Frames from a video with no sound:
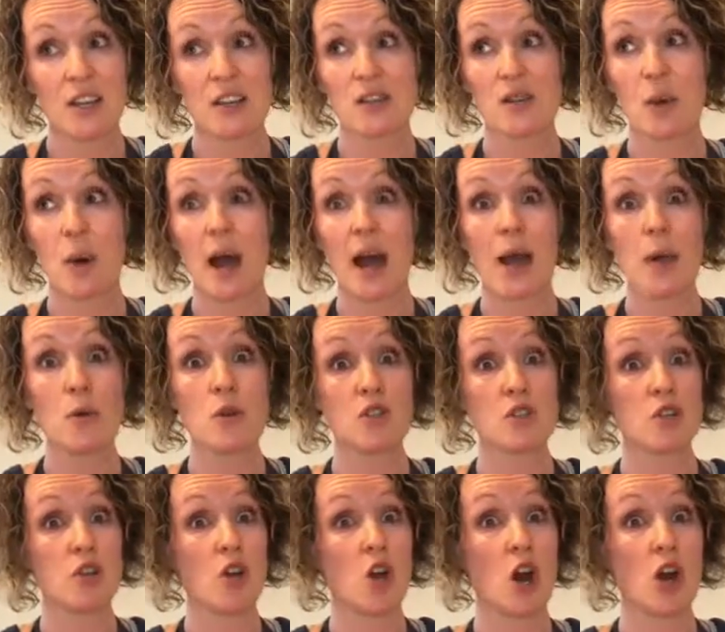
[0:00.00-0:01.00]
So I
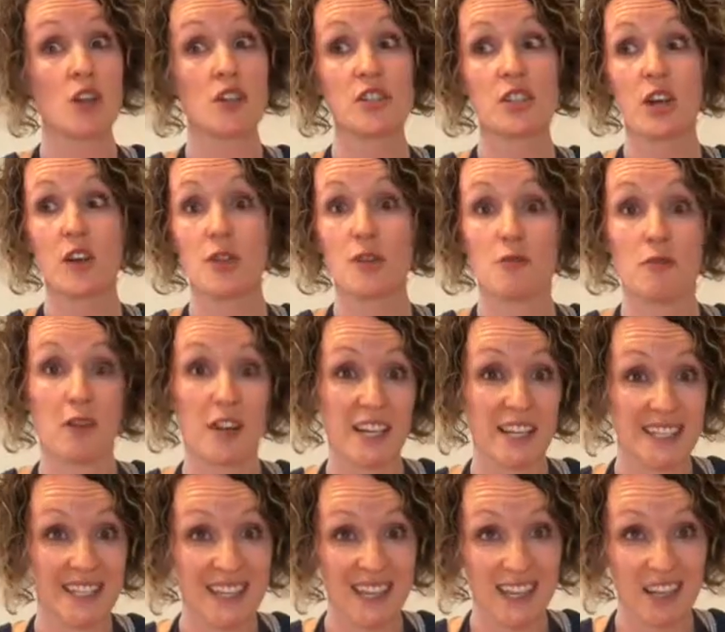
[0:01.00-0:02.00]
was not at the
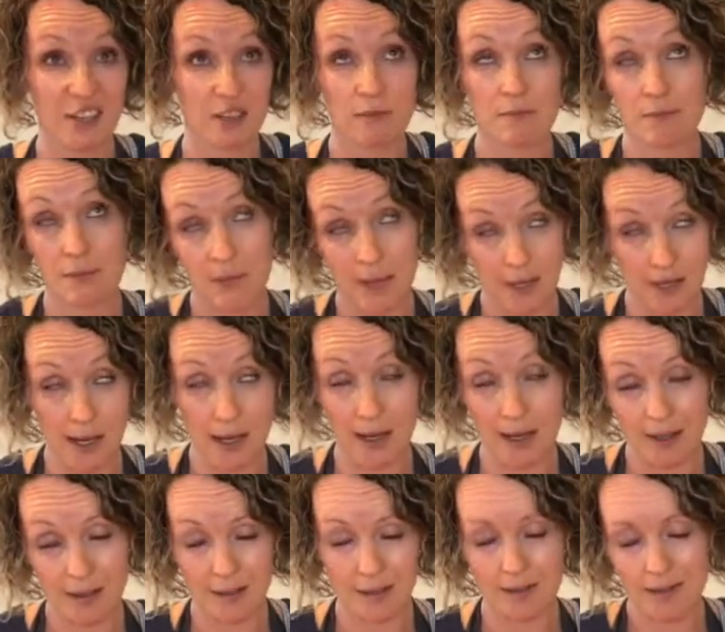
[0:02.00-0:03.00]
running stage in
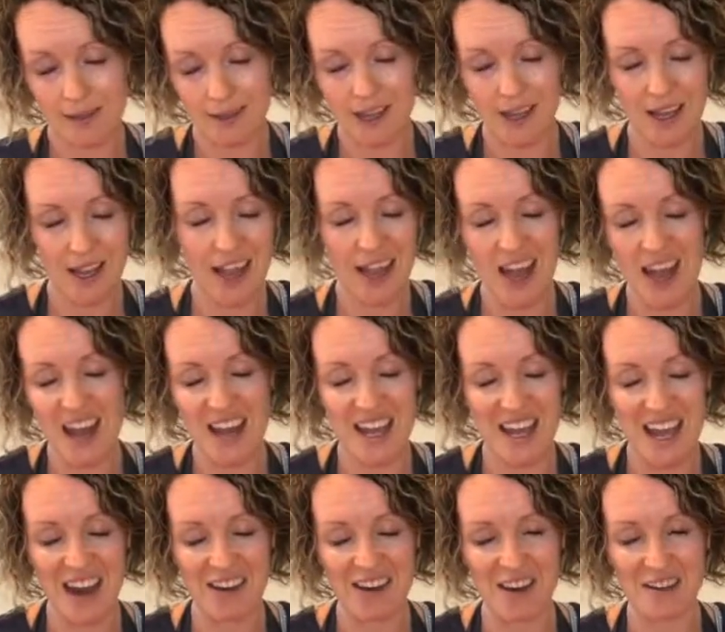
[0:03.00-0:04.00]
any
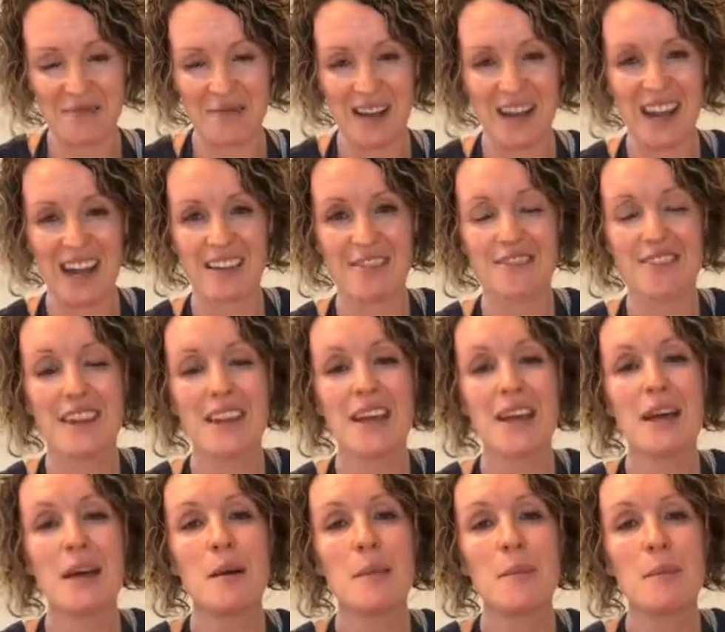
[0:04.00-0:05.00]
area of my life,
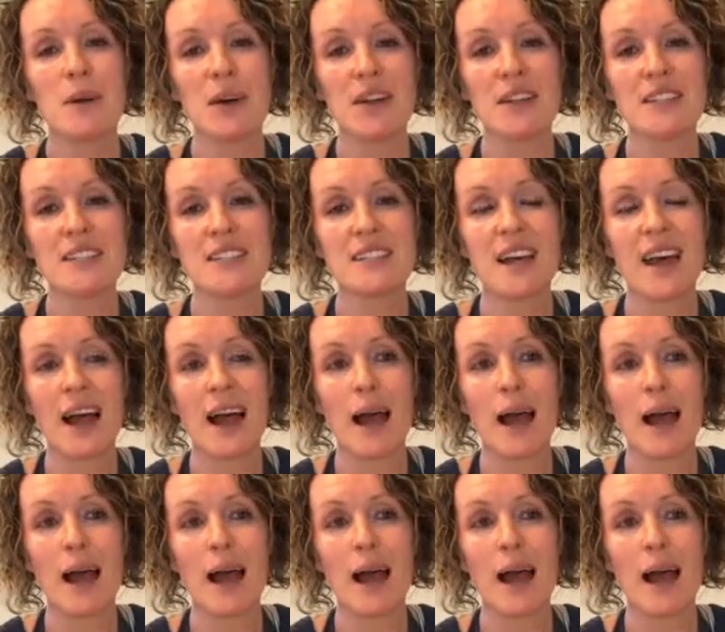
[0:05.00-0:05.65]
but